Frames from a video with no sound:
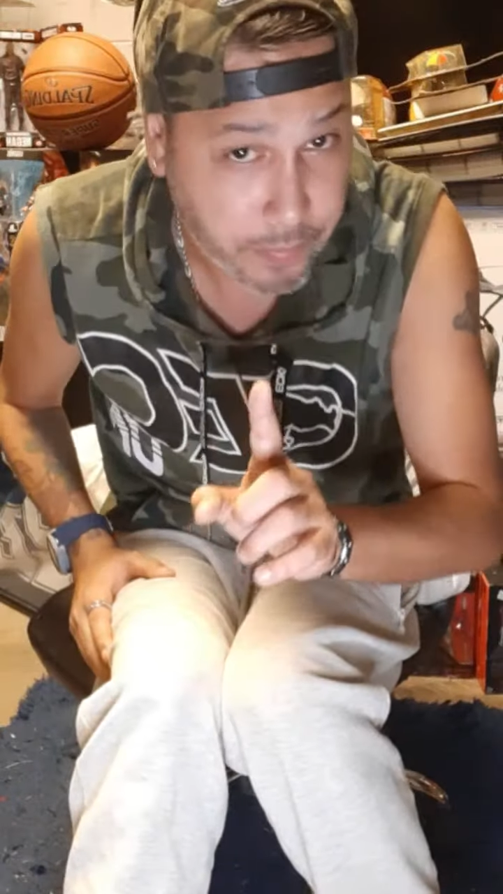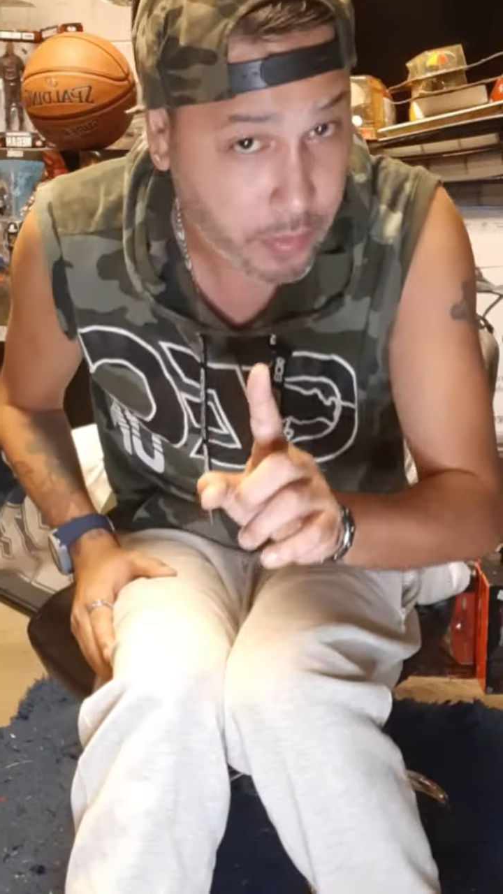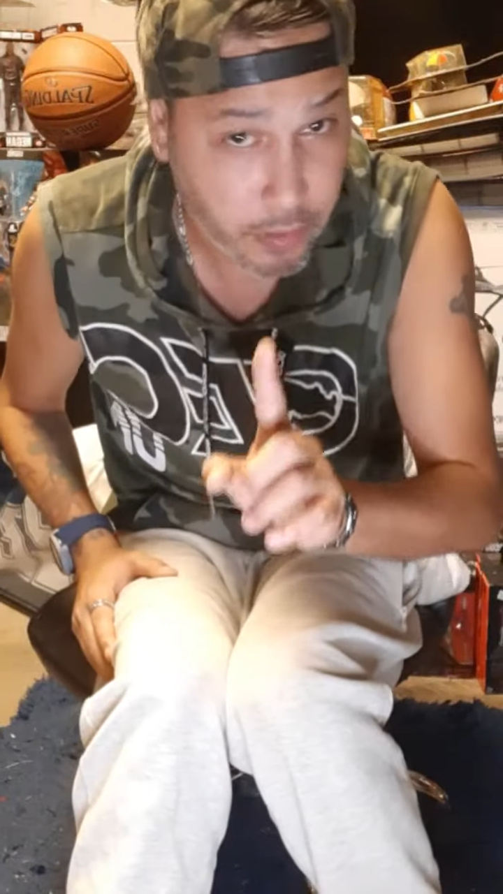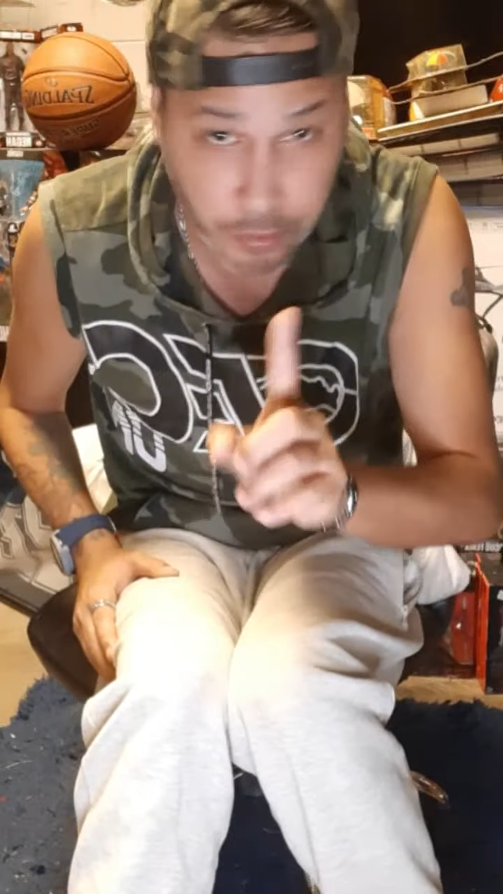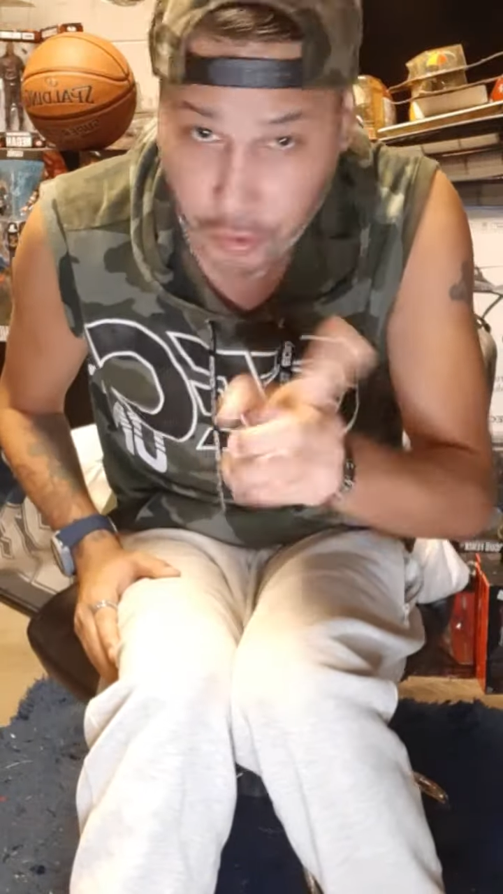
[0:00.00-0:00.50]

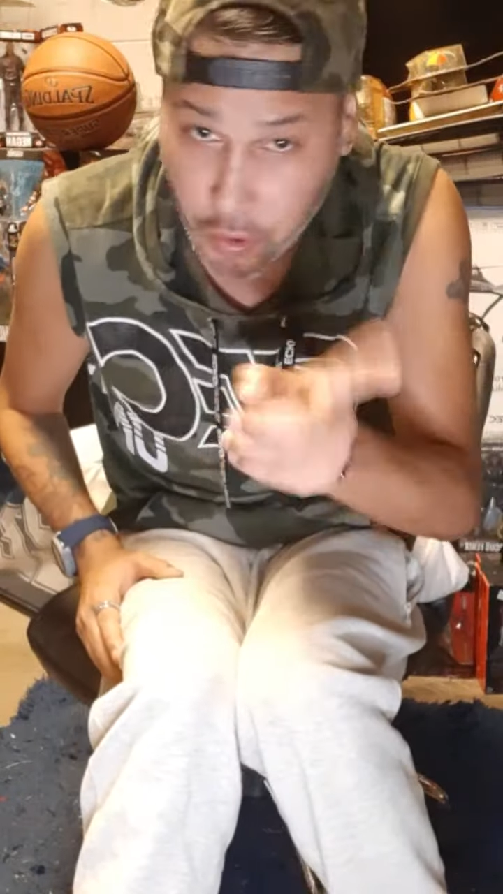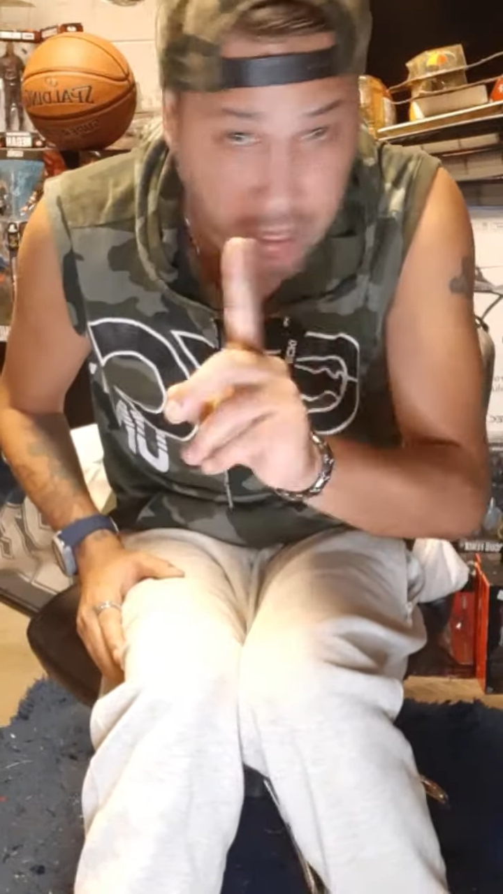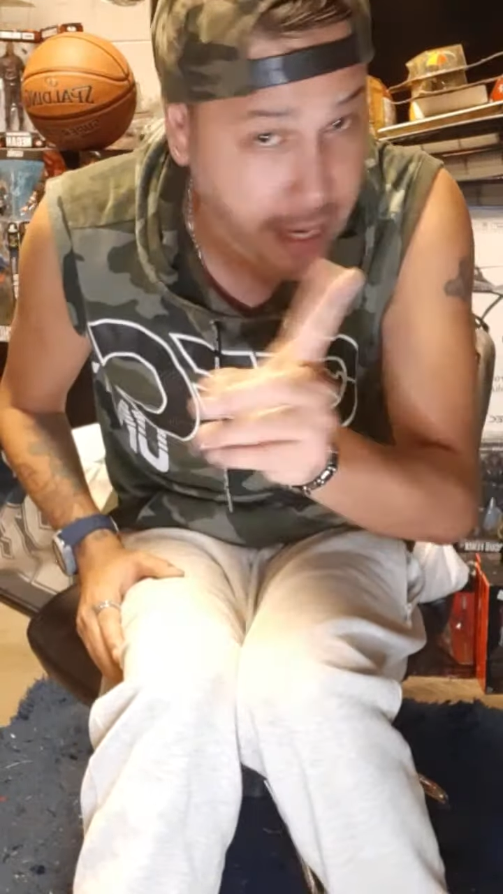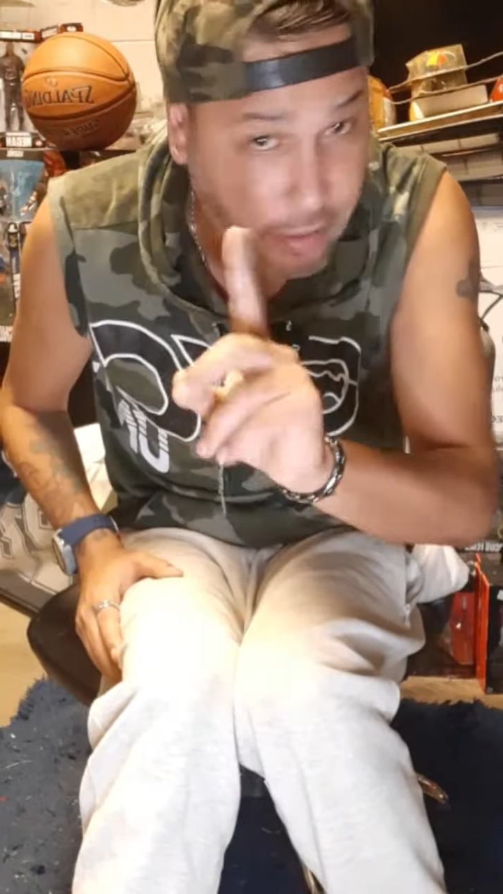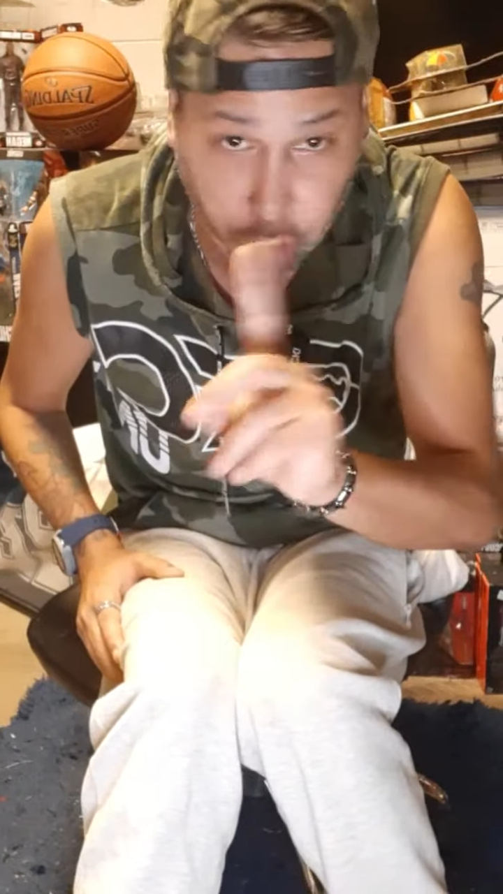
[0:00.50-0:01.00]
You
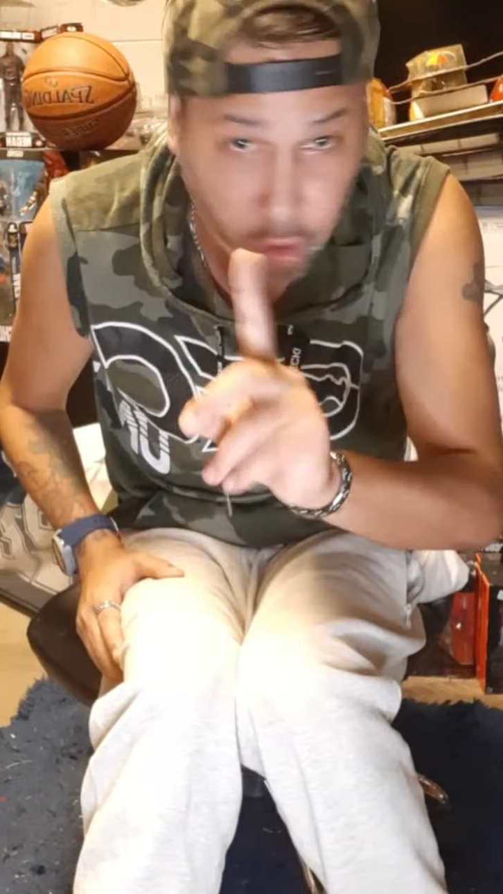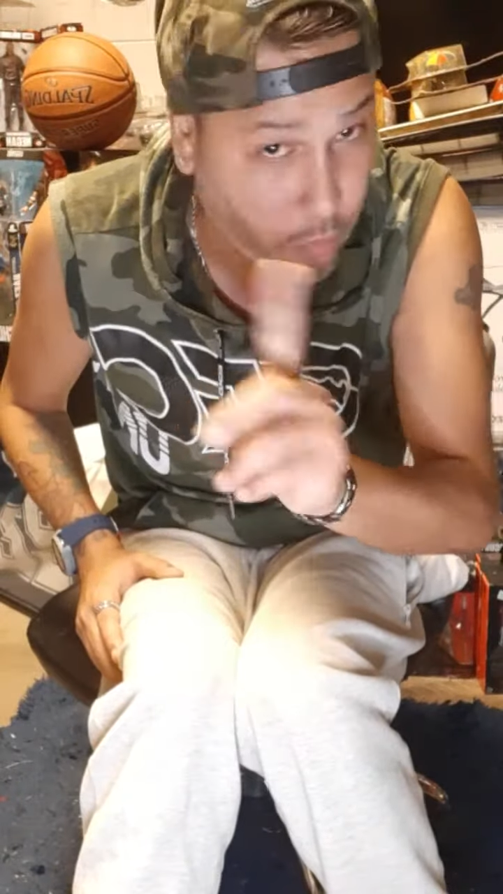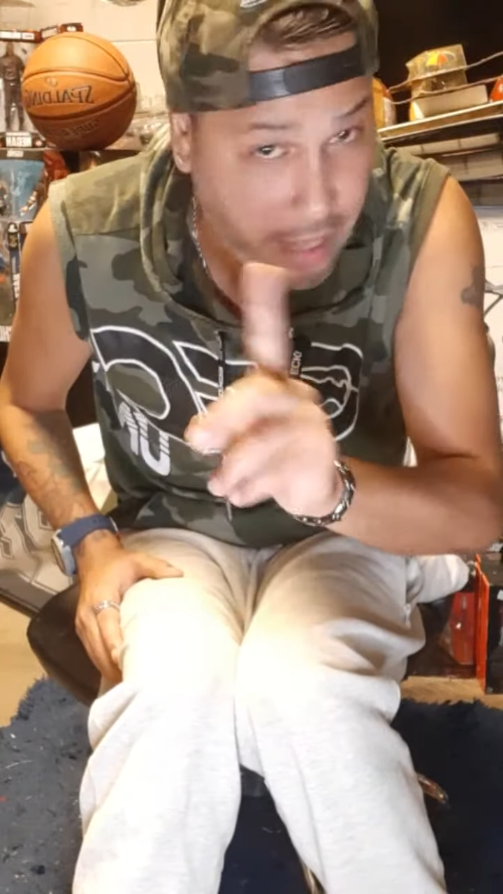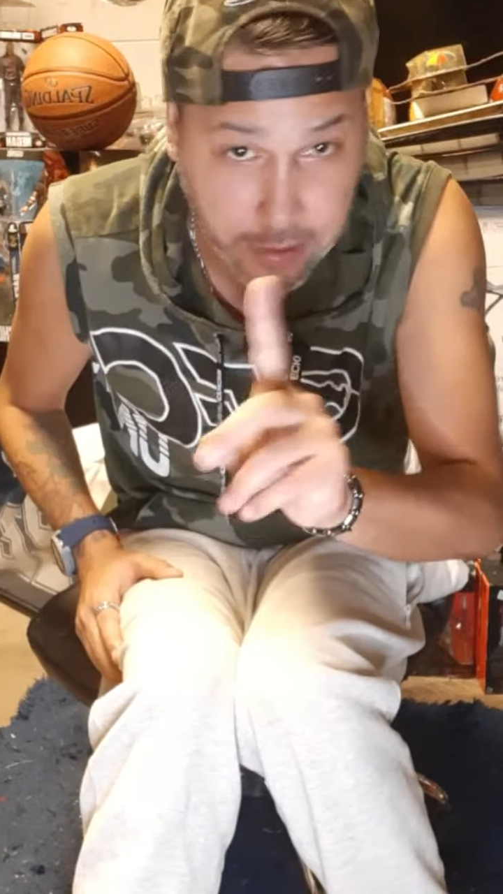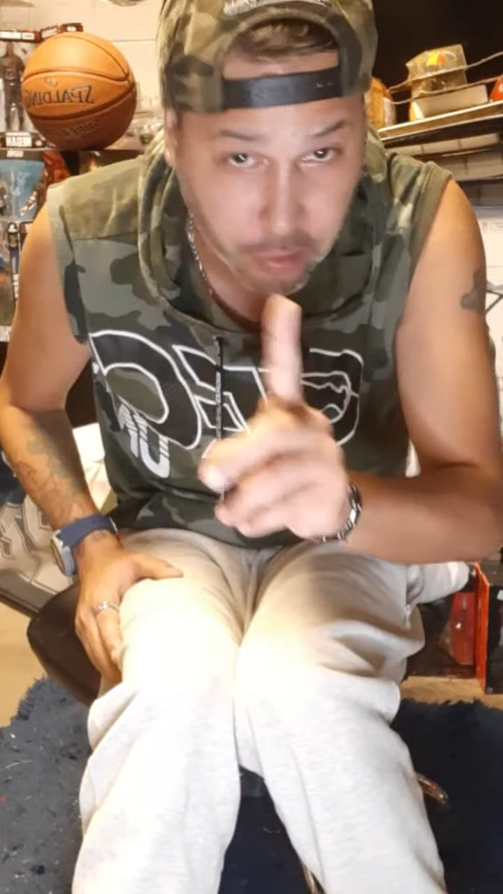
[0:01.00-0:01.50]
can't control
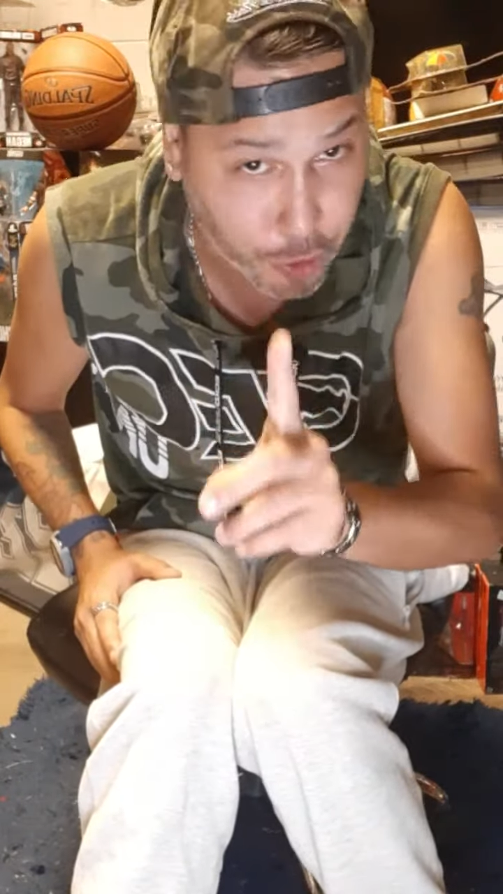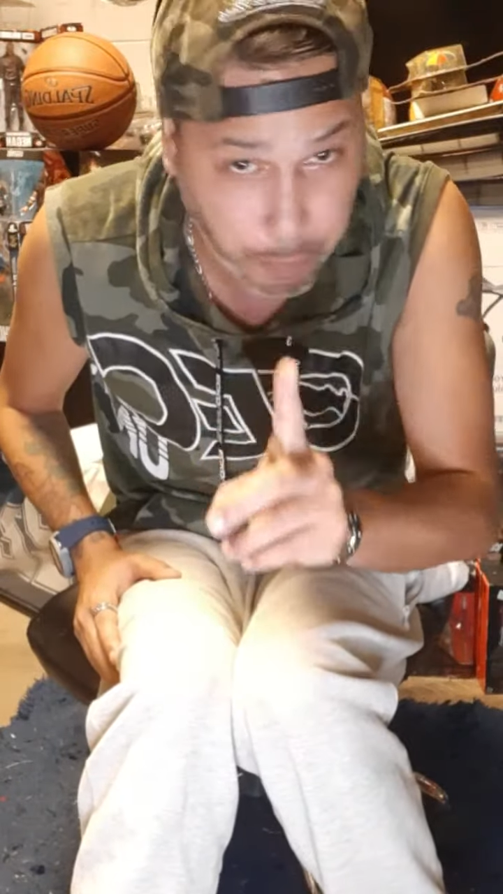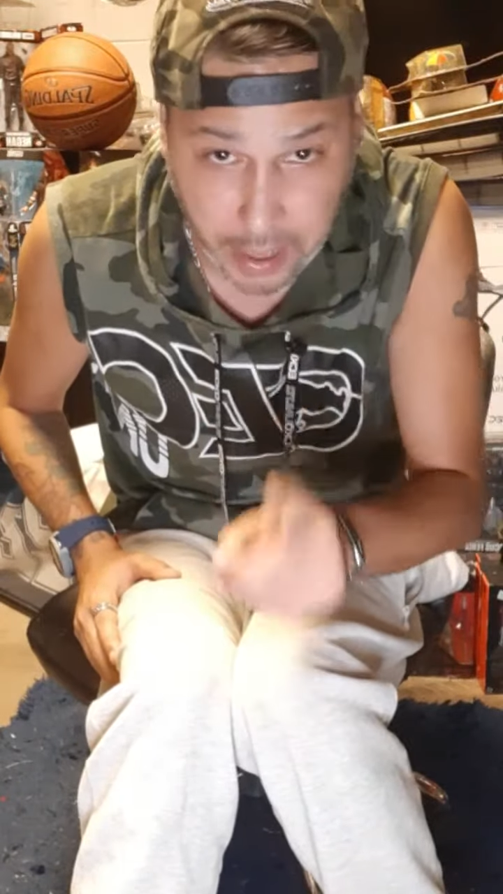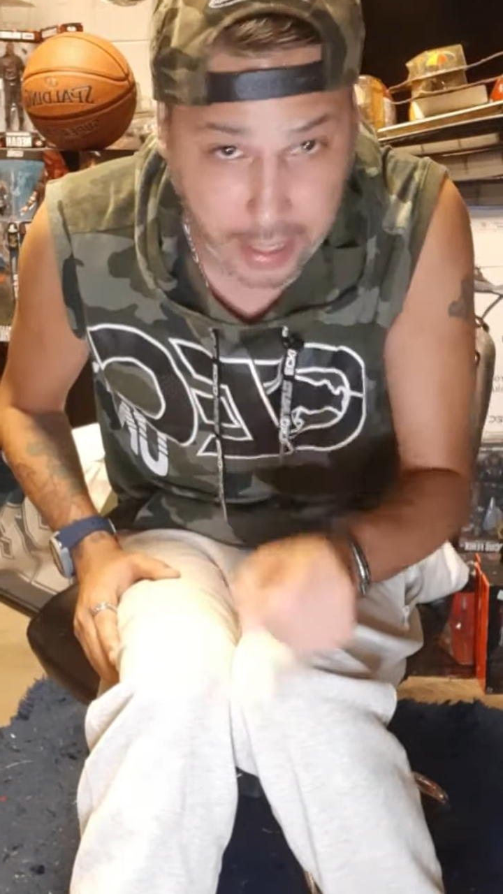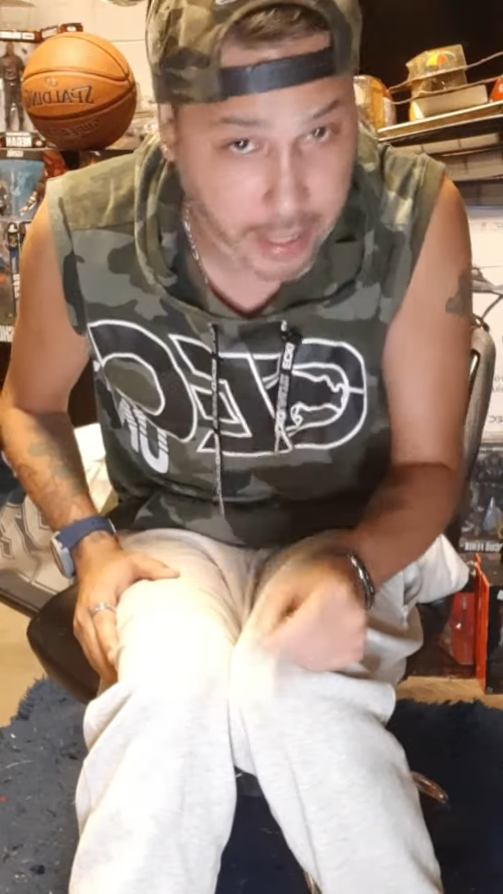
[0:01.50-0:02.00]
that little
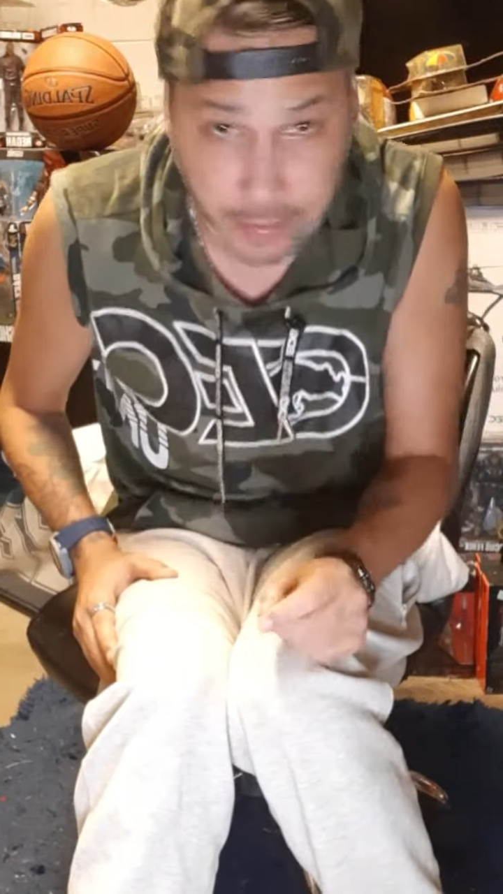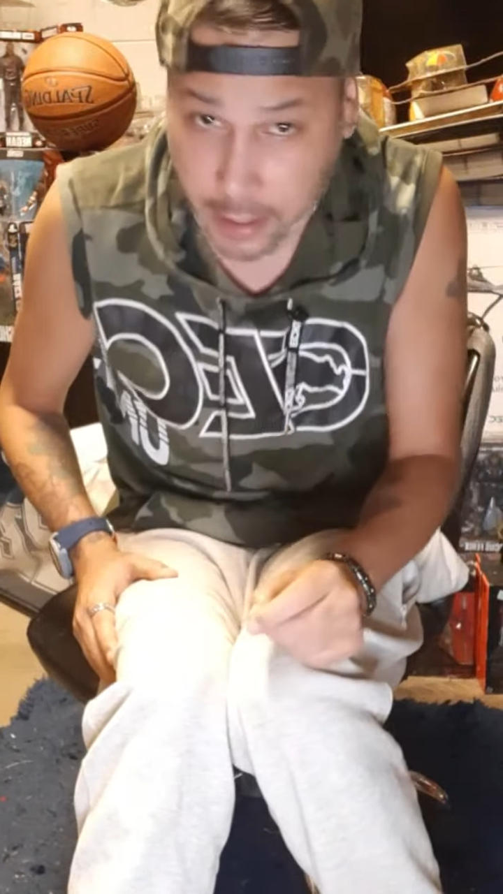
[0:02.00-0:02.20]
spigot.